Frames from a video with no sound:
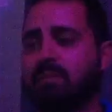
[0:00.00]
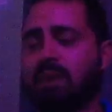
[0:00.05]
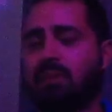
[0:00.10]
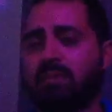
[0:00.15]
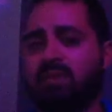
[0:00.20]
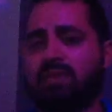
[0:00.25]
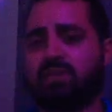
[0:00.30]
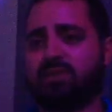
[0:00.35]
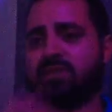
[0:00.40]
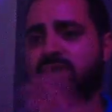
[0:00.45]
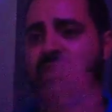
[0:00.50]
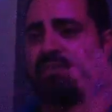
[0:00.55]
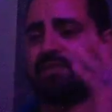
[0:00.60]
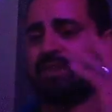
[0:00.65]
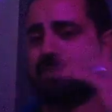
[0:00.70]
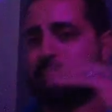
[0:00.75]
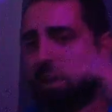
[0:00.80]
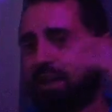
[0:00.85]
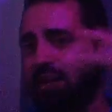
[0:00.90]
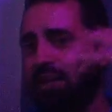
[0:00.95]
Maybe just give
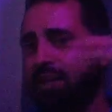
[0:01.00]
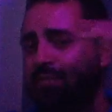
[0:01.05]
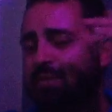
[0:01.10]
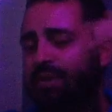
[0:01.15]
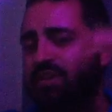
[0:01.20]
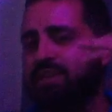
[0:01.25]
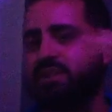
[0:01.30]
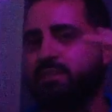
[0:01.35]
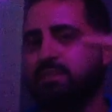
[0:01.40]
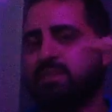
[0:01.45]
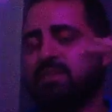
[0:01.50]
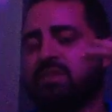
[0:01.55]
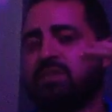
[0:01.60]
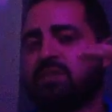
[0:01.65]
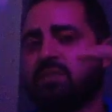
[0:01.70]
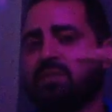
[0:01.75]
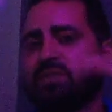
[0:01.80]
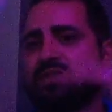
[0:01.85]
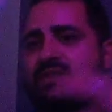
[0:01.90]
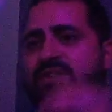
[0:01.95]
the monkey mind something to
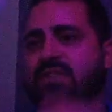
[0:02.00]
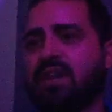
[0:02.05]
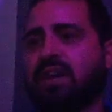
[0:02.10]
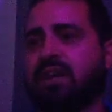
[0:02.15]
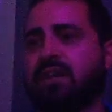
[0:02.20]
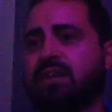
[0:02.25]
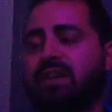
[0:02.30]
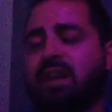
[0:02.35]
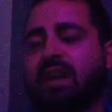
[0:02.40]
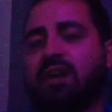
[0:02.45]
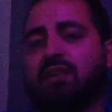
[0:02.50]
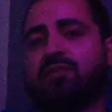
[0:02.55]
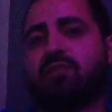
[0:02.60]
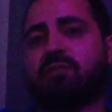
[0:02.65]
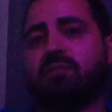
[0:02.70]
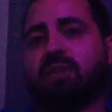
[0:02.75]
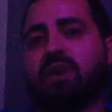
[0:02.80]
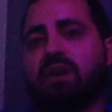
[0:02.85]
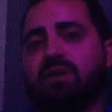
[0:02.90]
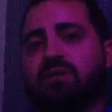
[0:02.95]
do at the start and count
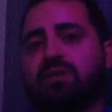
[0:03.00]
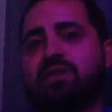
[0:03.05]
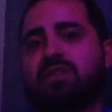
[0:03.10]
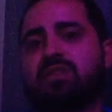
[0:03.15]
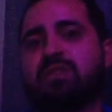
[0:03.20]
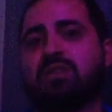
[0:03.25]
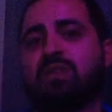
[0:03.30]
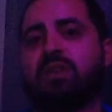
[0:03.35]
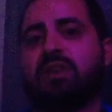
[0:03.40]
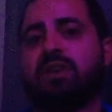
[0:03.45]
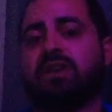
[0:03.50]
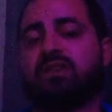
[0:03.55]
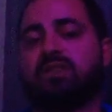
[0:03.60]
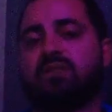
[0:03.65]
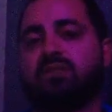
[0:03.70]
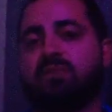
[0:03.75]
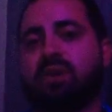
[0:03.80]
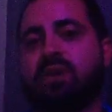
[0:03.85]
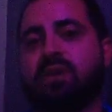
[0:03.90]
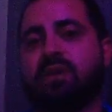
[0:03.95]
from 100 slowly down
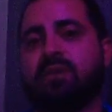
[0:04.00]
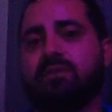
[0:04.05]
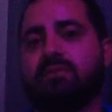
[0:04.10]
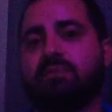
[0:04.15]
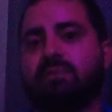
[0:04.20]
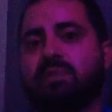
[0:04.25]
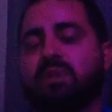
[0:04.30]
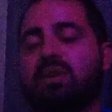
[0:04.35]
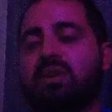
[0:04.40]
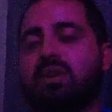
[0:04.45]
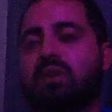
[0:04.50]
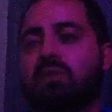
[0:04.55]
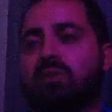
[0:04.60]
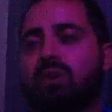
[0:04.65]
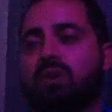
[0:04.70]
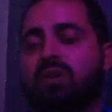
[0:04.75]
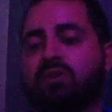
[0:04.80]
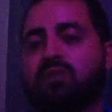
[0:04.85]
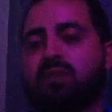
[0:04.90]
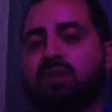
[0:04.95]
to 1
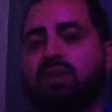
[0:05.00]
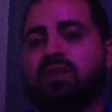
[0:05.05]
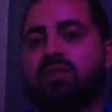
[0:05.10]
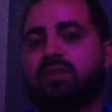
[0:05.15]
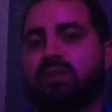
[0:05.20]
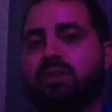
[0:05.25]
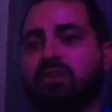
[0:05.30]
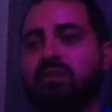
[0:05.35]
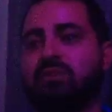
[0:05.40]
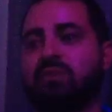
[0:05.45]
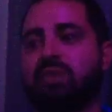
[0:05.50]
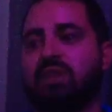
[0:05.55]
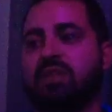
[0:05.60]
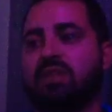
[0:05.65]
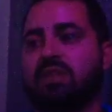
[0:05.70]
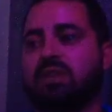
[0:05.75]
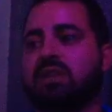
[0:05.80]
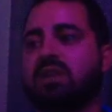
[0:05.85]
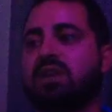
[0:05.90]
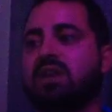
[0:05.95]
while you're focusing on your
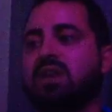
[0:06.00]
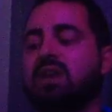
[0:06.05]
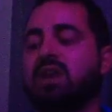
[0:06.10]
breathing.